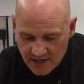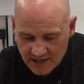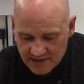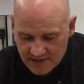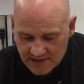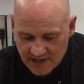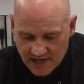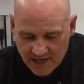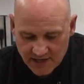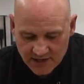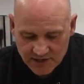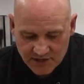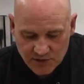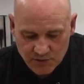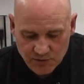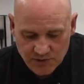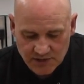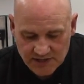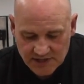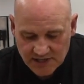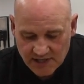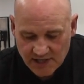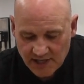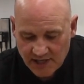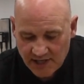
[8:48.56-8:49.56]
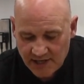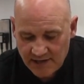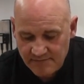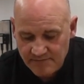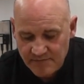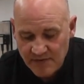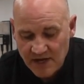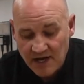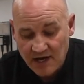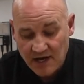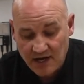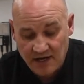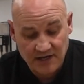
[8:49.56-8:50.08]
down to a T,
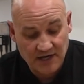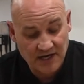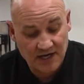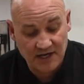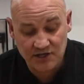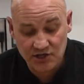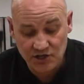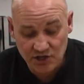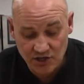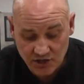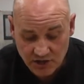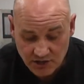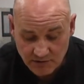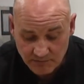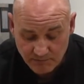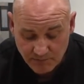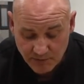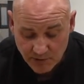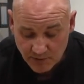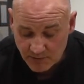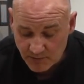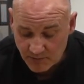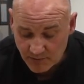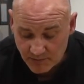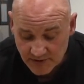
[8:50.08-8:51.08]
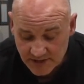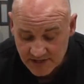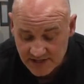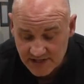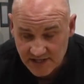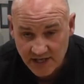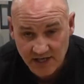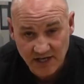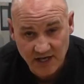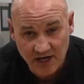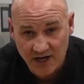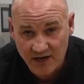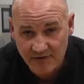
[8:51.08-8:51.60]
and as you can probably
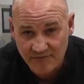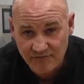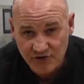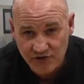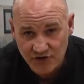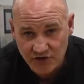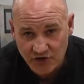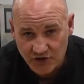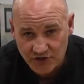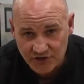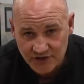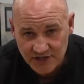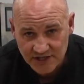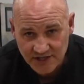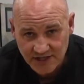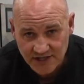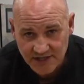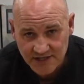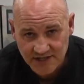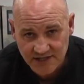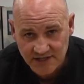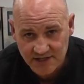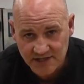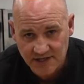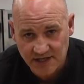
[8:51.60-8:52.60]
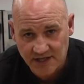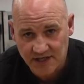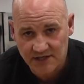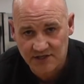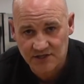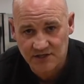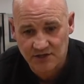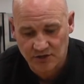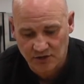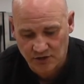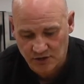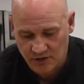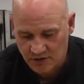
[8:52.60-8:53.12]
see, I've not seasoned it
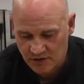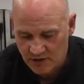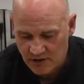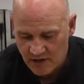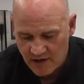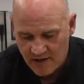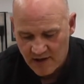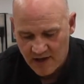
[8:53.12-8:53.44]
at all.